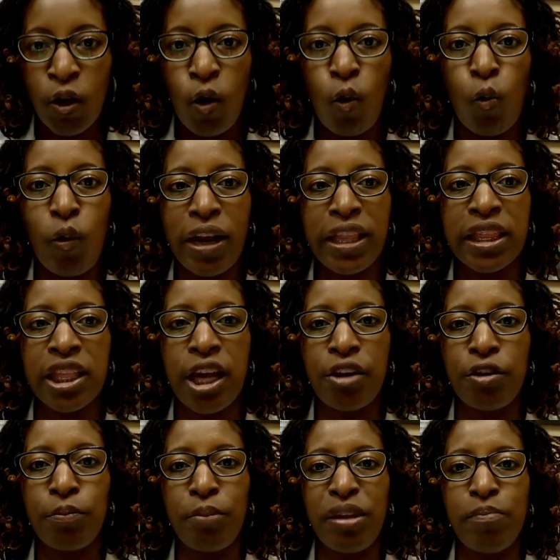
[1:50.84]
What's going
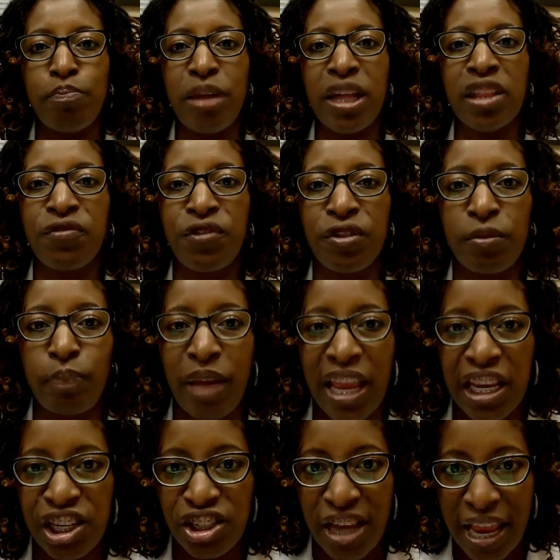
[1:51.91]
to be best for the
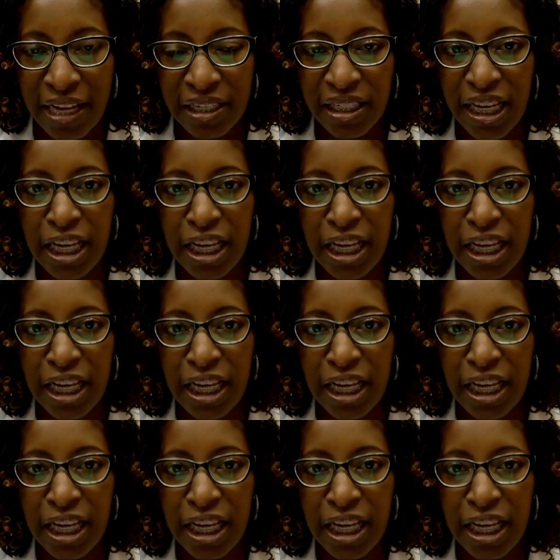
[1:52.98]
patient?